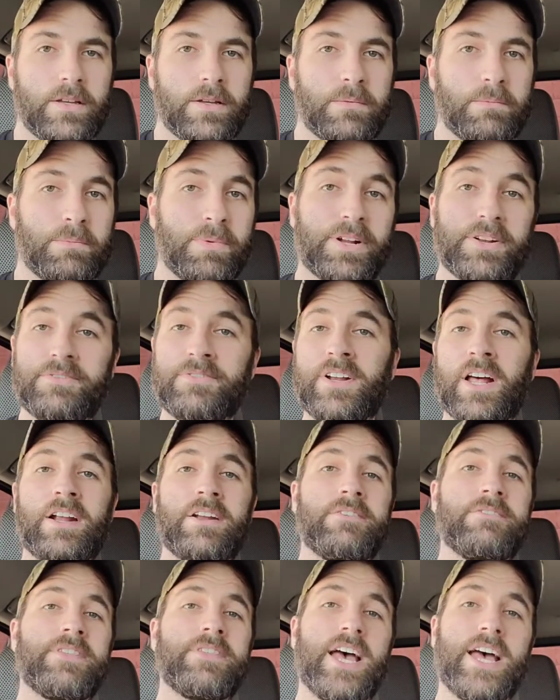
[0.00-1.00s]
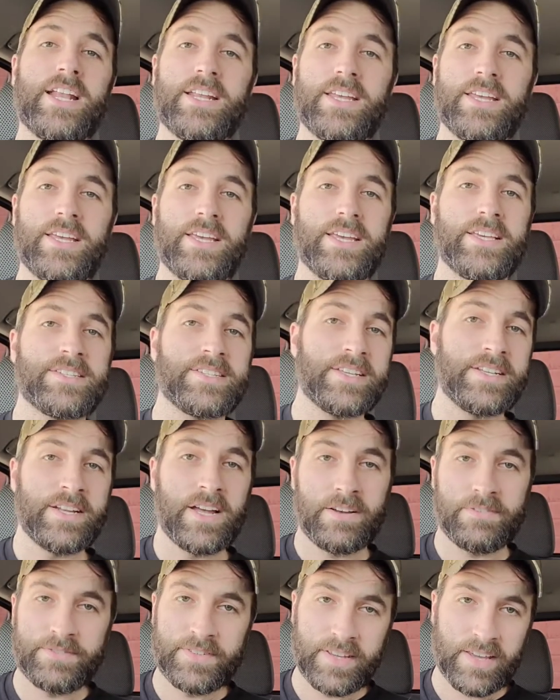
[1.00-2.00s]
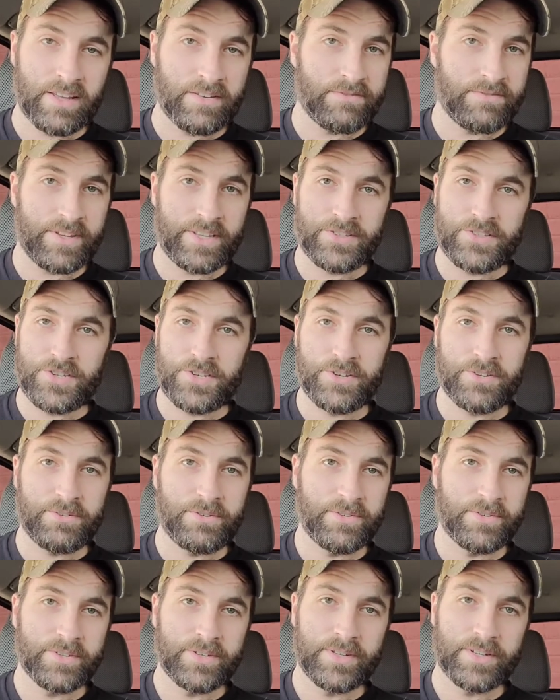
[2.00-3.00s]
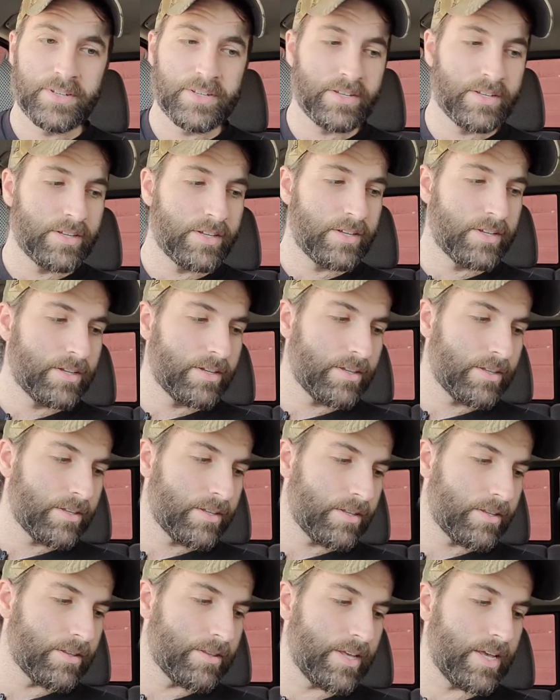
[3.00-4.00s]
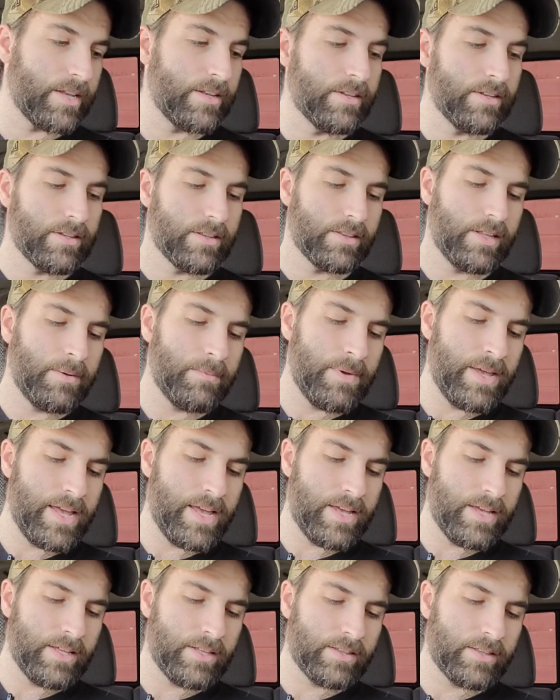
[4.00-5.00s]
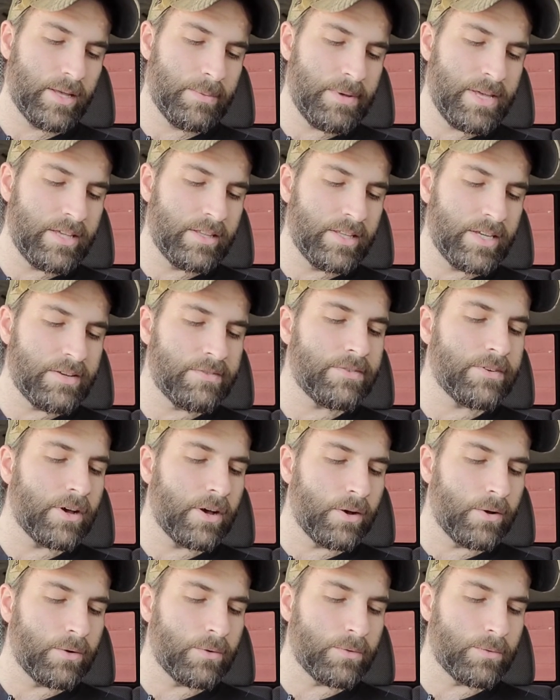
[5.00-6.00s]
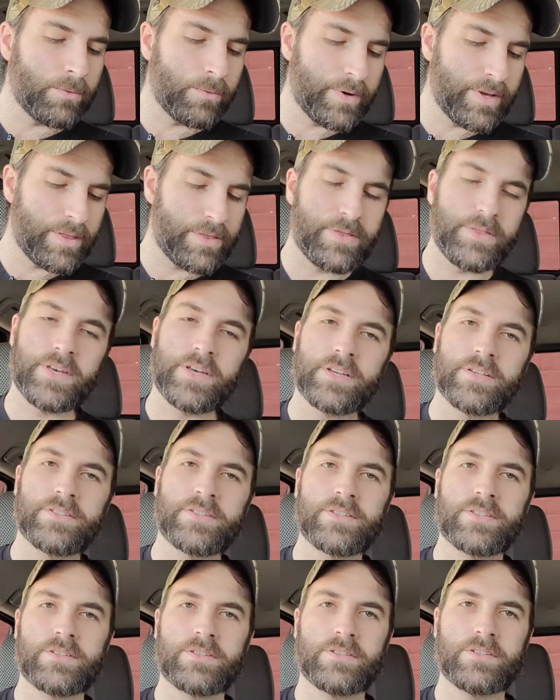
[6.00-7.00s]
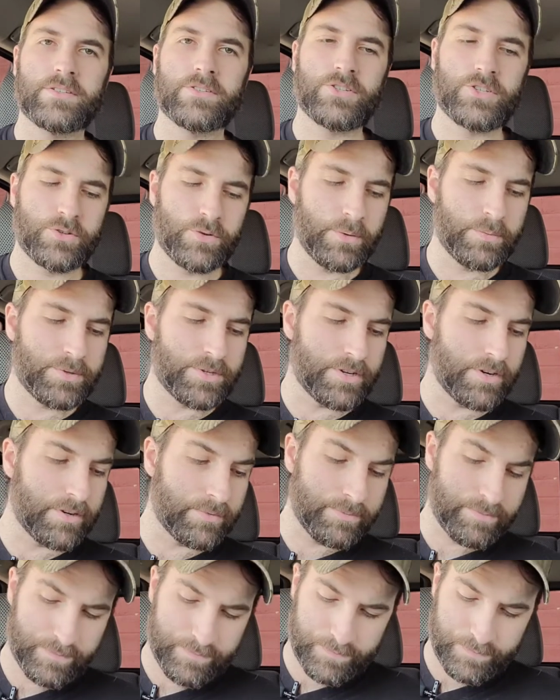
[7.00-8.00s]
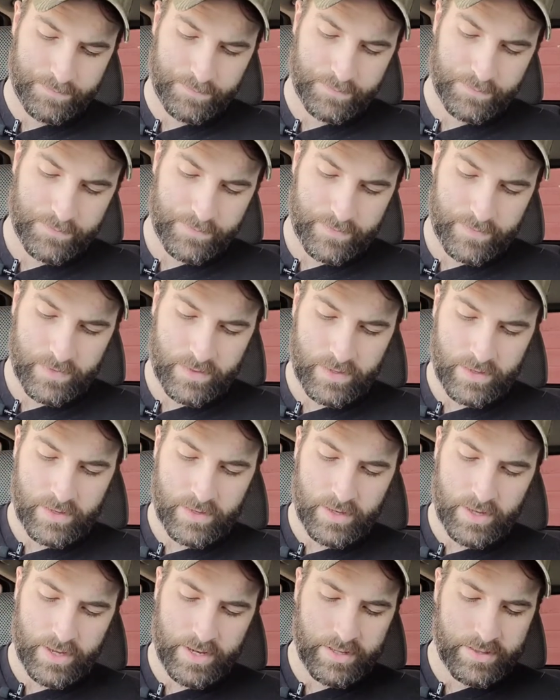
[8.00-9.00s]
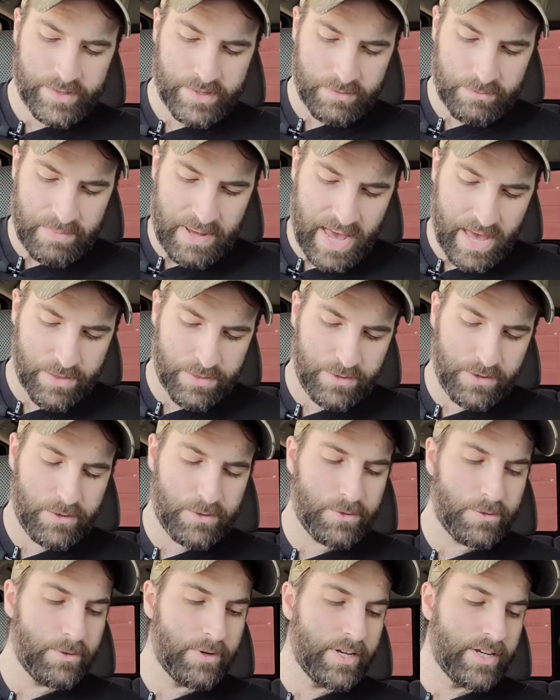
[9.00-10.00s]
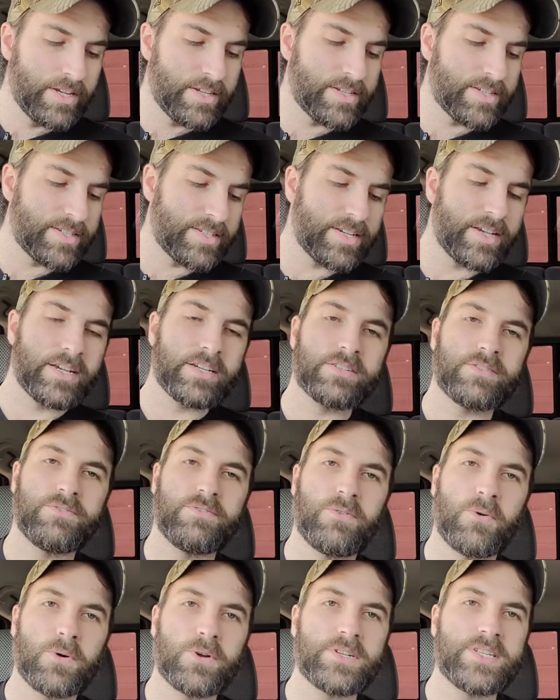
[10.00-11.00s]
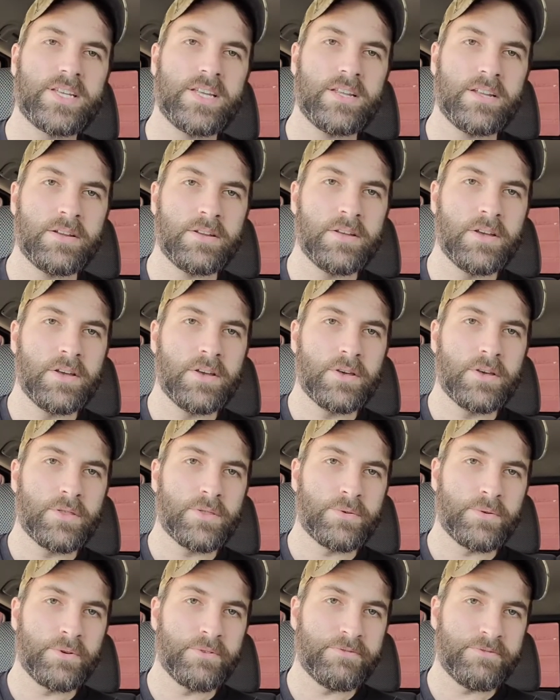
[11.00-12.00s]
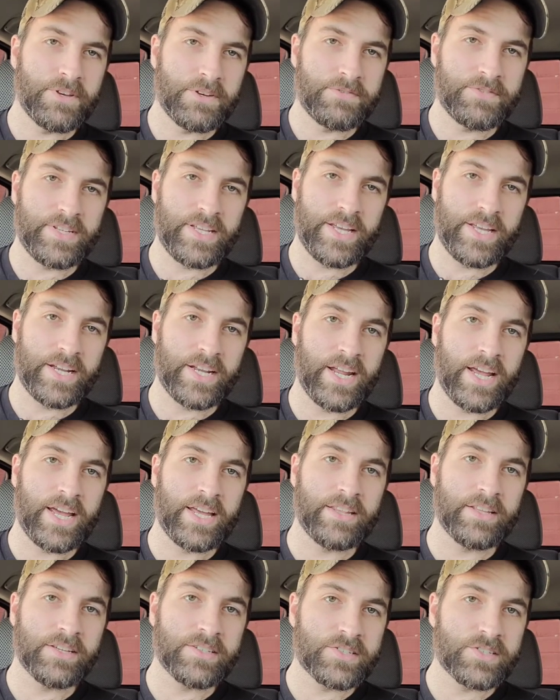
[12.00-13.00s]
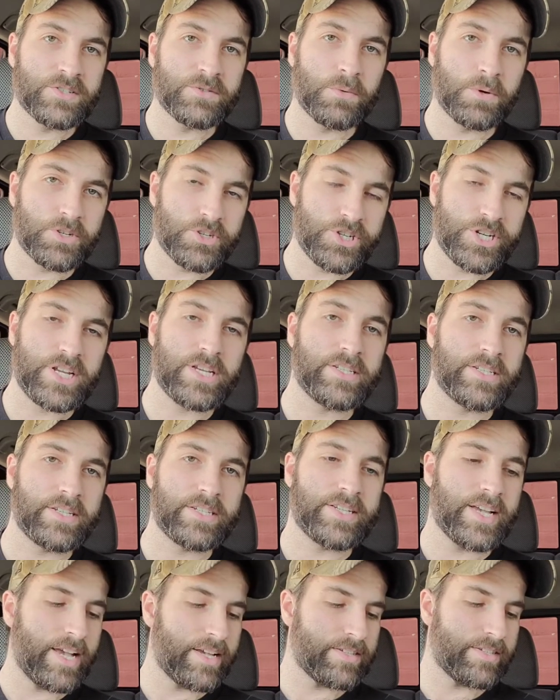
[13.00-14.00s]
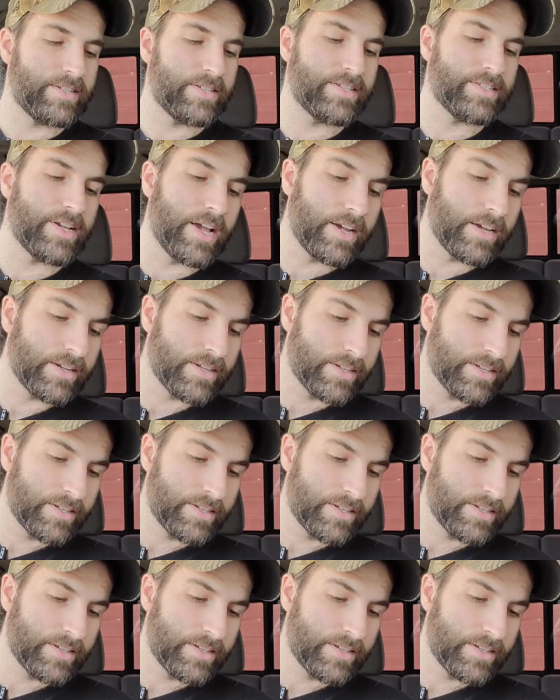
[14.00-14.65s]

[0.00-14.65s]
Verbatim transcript: But if none of that is enough to convince you, then let me let me leave y'all with this scripture. And it's in Matthew 6, 14 through 15, and this is what Jesus has to say.